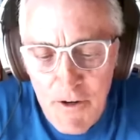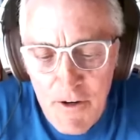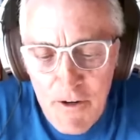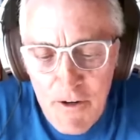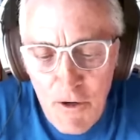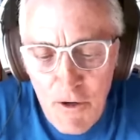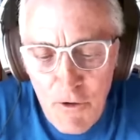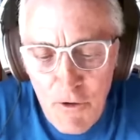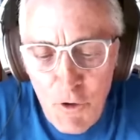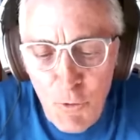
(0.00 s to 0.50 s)

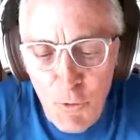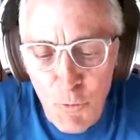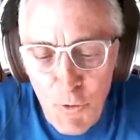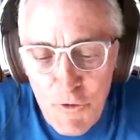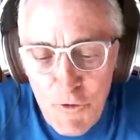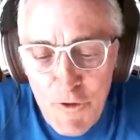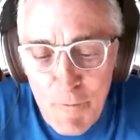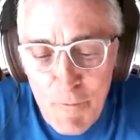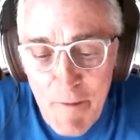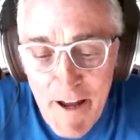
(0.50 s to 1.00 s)
or look
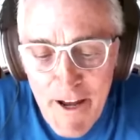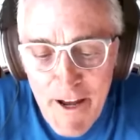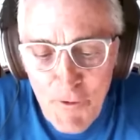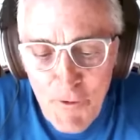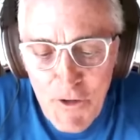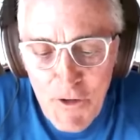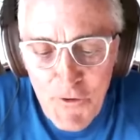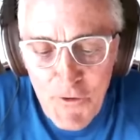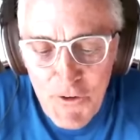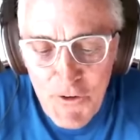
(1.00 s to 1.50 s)
with them at
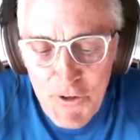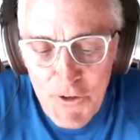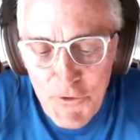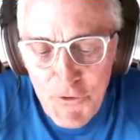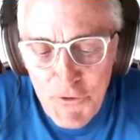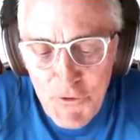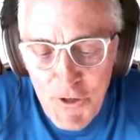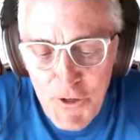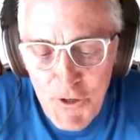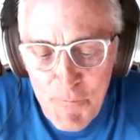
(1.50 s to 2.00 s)
rather,
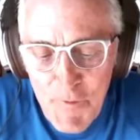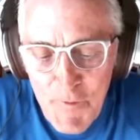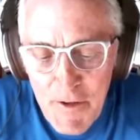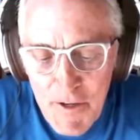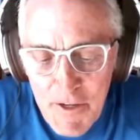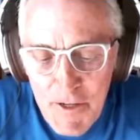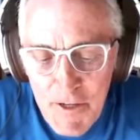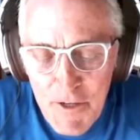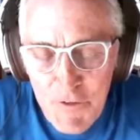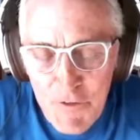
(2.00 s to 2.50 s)
is uh,
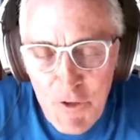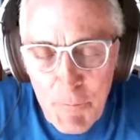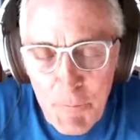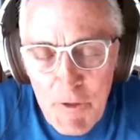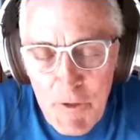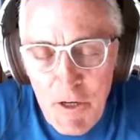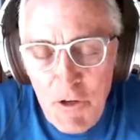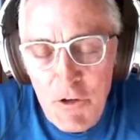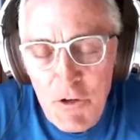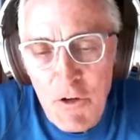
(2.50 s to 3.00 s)
something
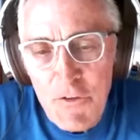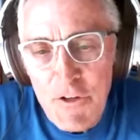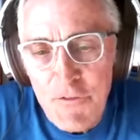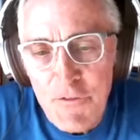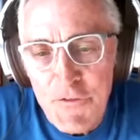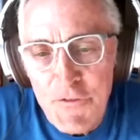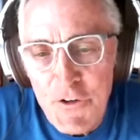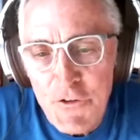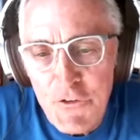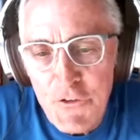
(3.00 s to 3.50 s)
I call the
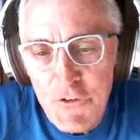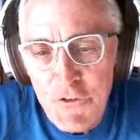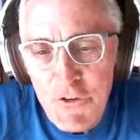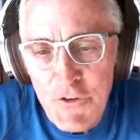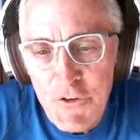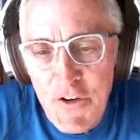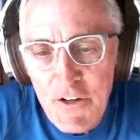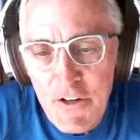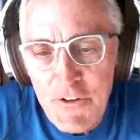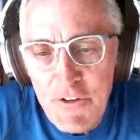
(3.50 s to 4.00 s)
efficiency
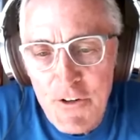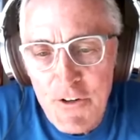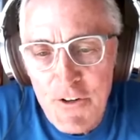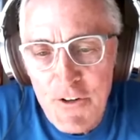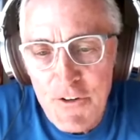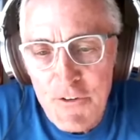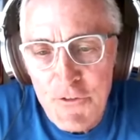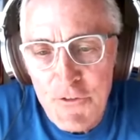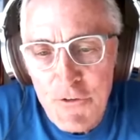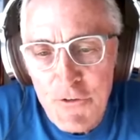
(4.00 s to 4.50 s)
factor.
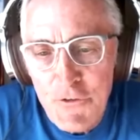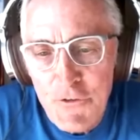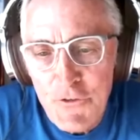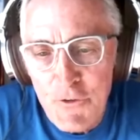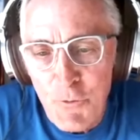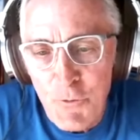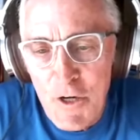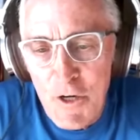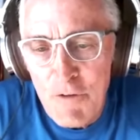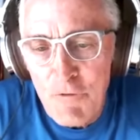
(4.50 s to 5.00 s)
It's just a
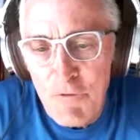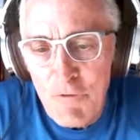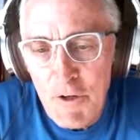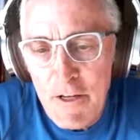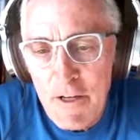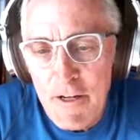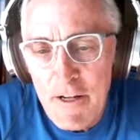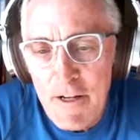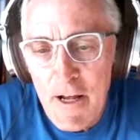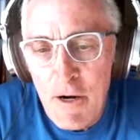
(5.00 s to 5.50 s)
way of
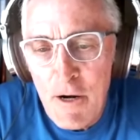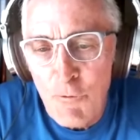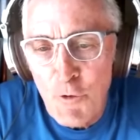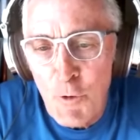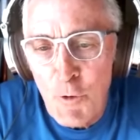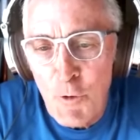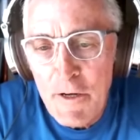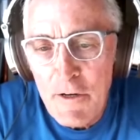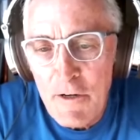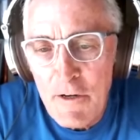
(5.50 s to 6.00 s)
looking at how
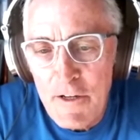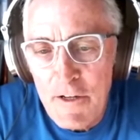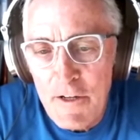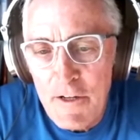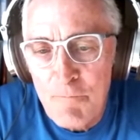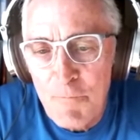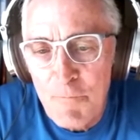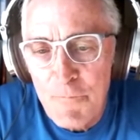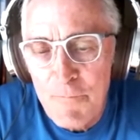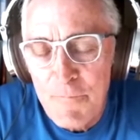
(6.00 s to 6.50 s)

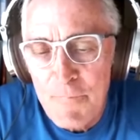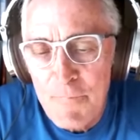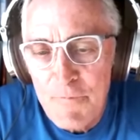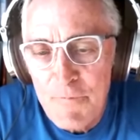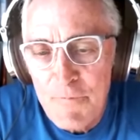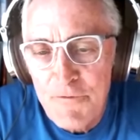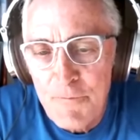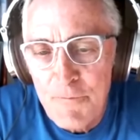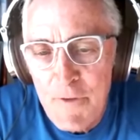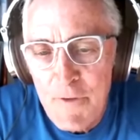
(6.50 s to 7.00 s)
aerobically,
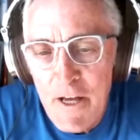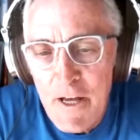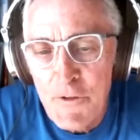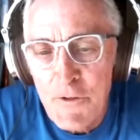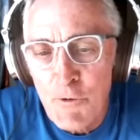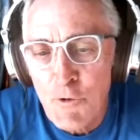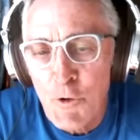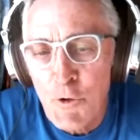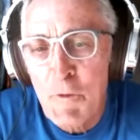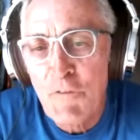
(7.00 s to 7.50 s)
how the
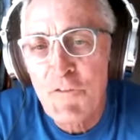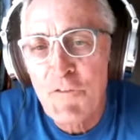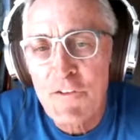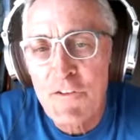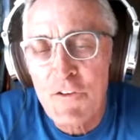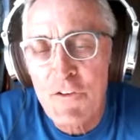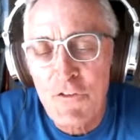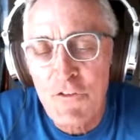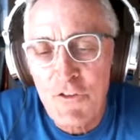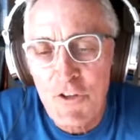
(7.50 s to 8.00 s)
aerobic
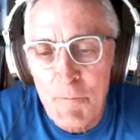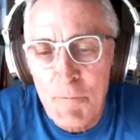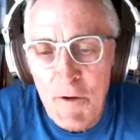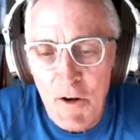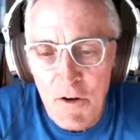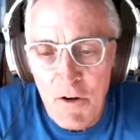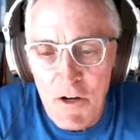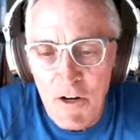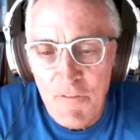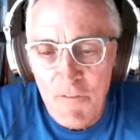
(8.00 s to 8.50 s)
fitness is coming
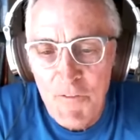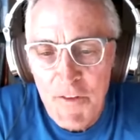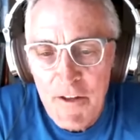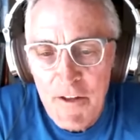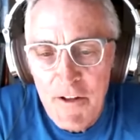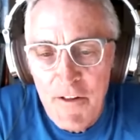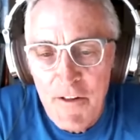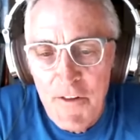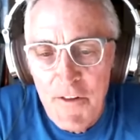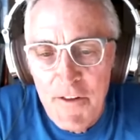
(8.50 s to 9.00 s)
along.
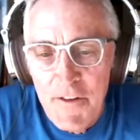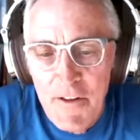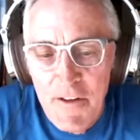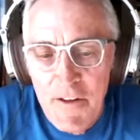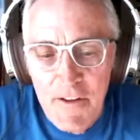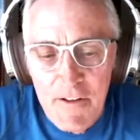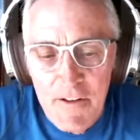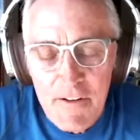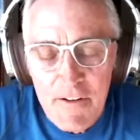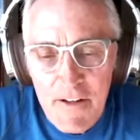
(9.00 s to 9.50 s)

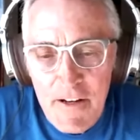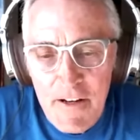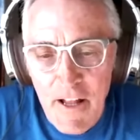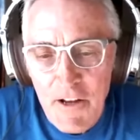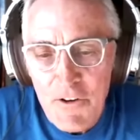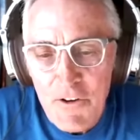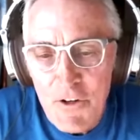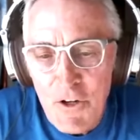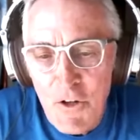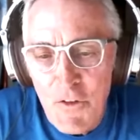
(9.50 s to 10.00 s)
And I
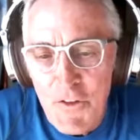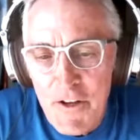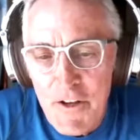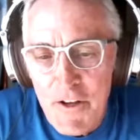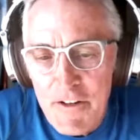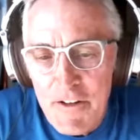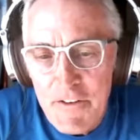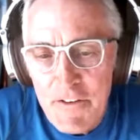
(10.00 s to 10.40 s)
call that